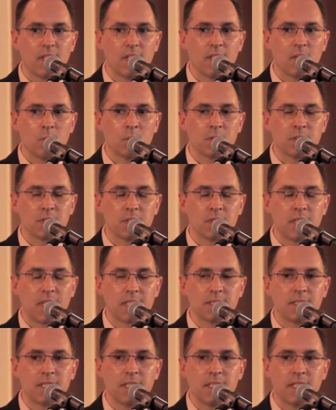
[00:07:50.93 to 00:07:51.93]
was
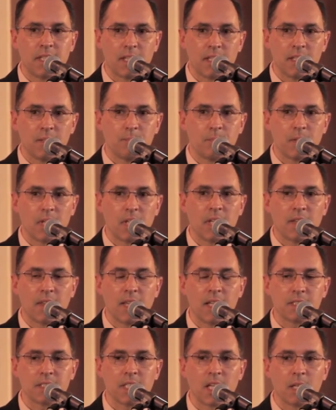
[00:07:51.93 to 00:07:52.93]
tested again, and at
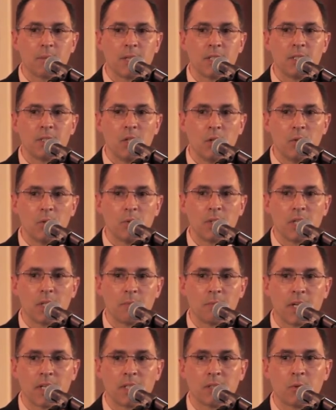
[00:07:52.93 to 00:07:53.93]
that time I know that
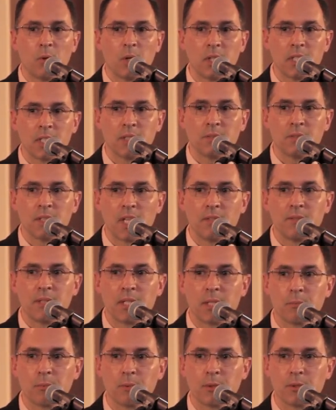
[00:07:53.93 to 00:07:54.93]
my quality of life had
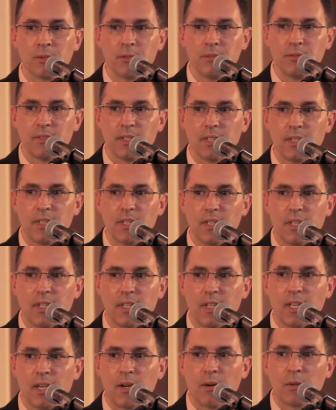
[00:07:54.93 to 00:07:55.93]
improved.
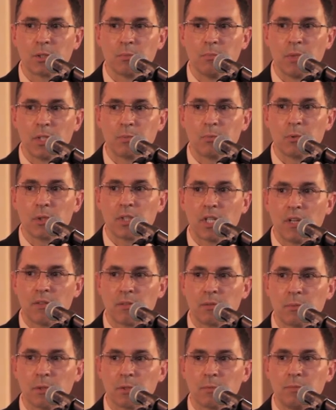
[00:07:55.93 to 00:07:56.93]
I was much more
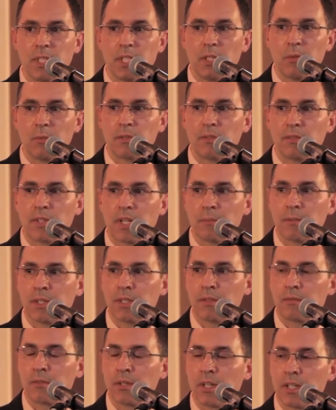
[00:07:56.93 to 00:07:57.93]
comfortable speaking with family
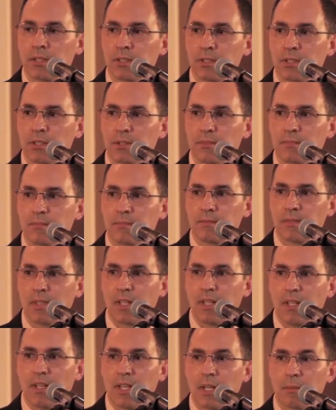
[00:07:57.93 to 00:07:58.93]
and friends,
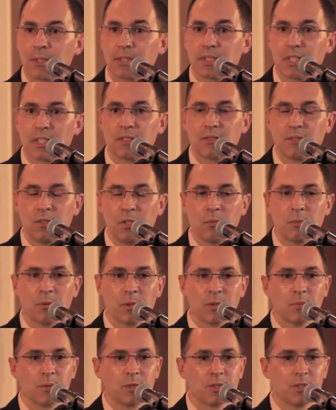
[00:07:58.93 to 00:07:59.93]
and my sense of humor
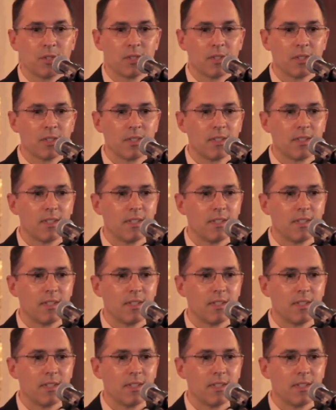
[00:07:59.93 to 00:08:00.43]
had returned.